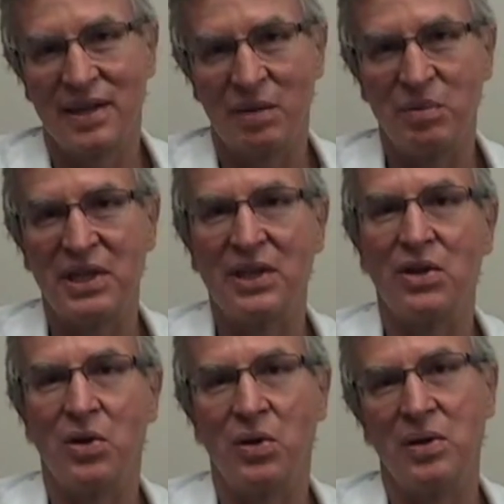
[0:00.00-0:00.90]
I'm Dean
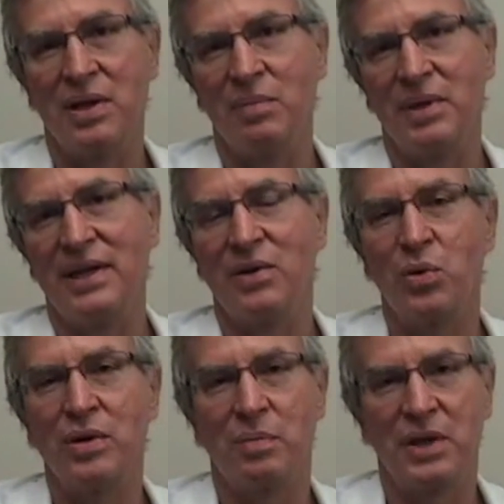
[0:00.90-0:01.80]
Cole. I'm an
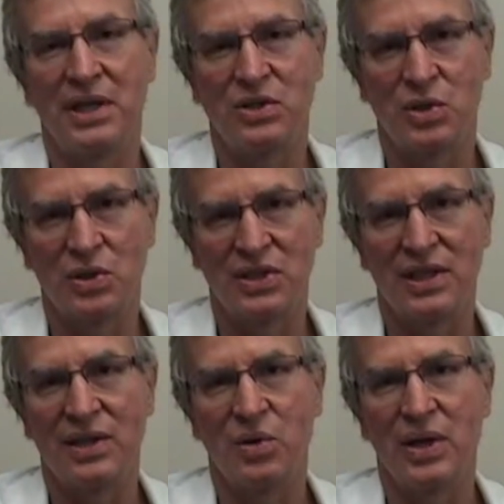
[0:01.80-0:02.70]
orthopedic surgeon
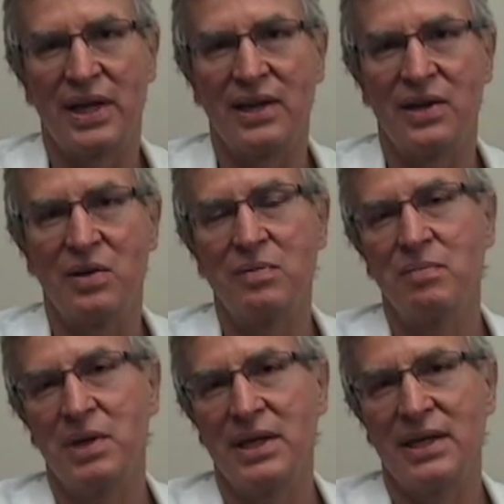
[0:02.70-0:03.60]
in Orlando.
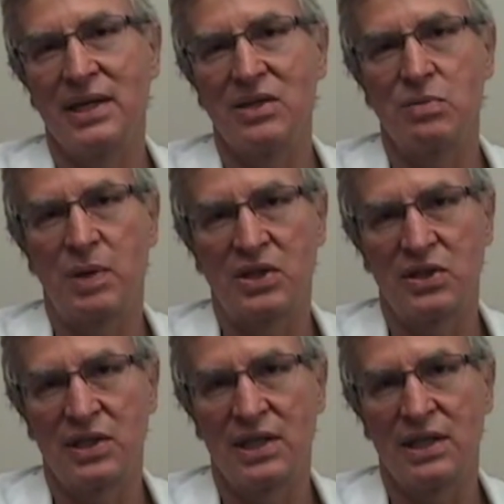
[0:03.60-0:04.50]
My
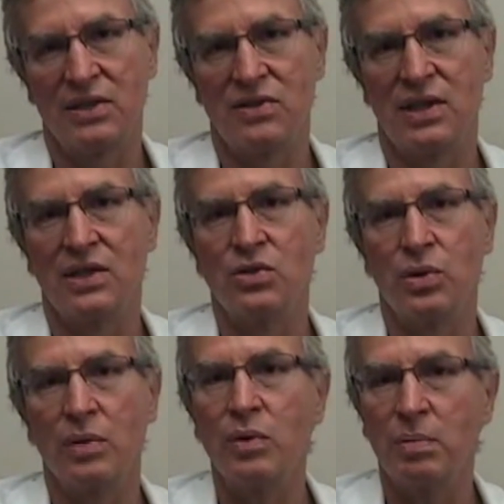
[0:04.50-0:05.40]
specialty is
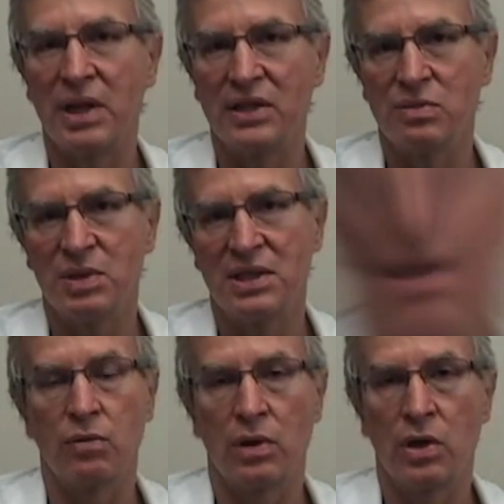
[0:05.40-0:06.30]
joint replacement.
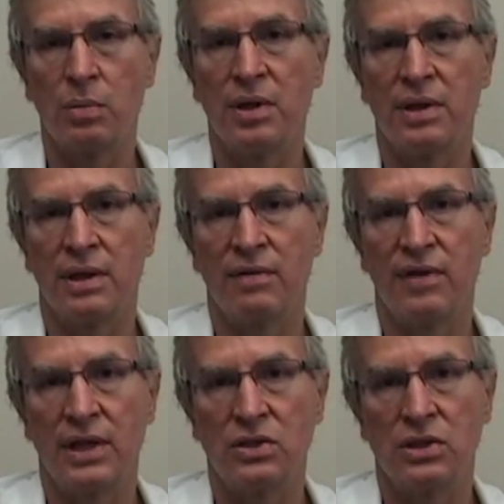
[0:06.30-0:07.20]
Rehoboth
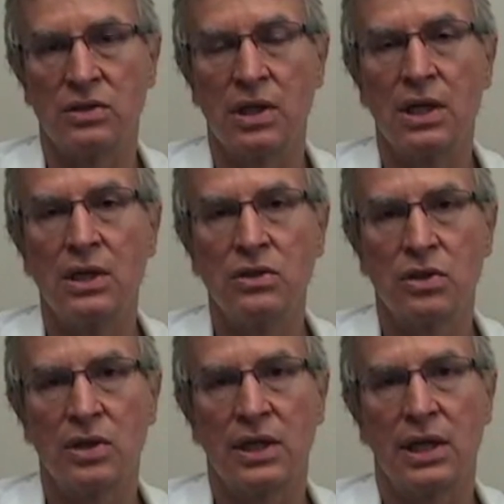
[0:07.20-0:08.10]
Innovations
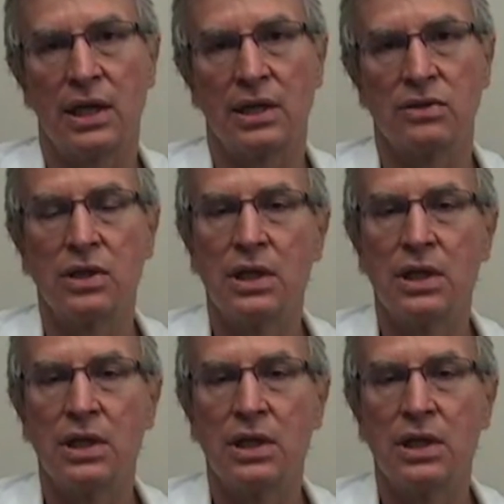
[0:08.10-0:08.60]
certainly has